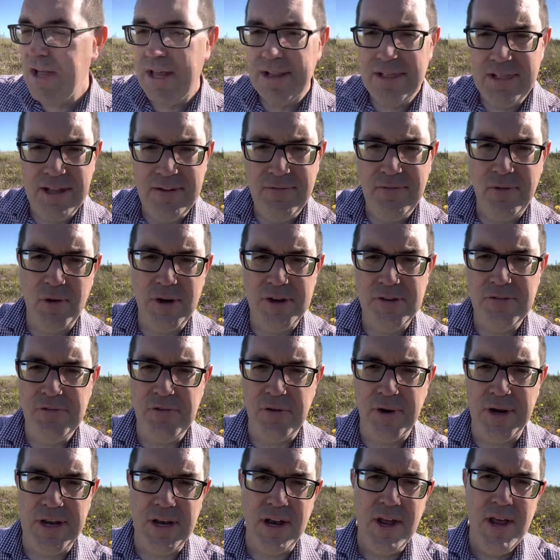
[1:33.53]
Livery
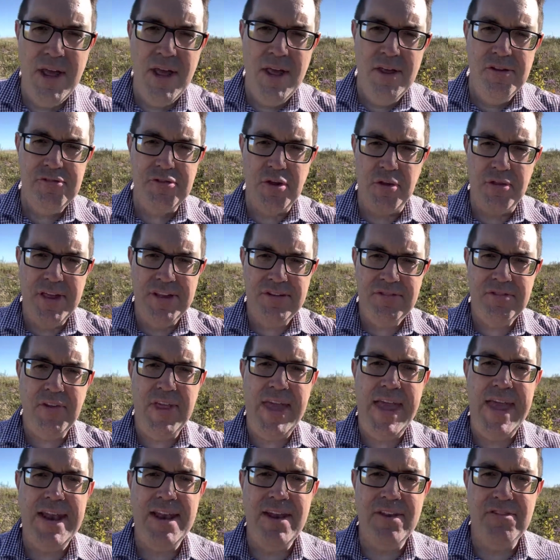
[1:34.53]
Street. So this
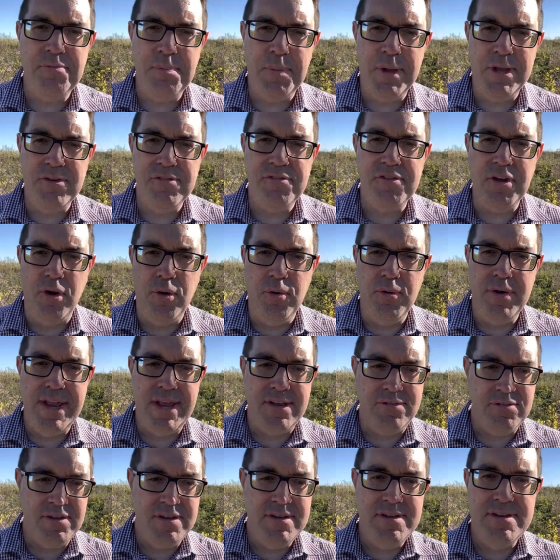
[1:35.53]
land has been zoned
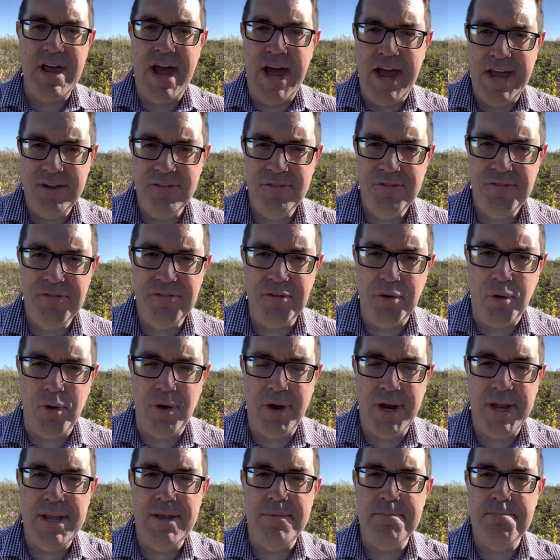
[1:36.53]
as
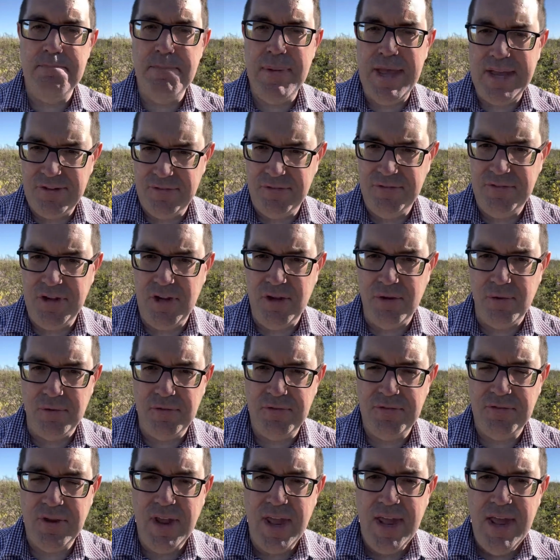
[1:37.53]
9-story mixed
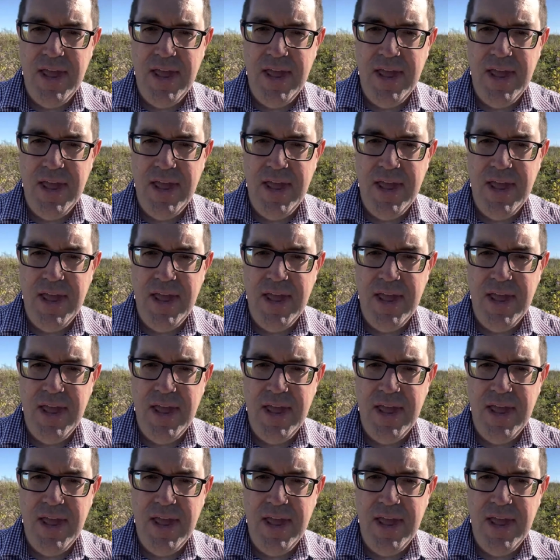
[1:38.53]
use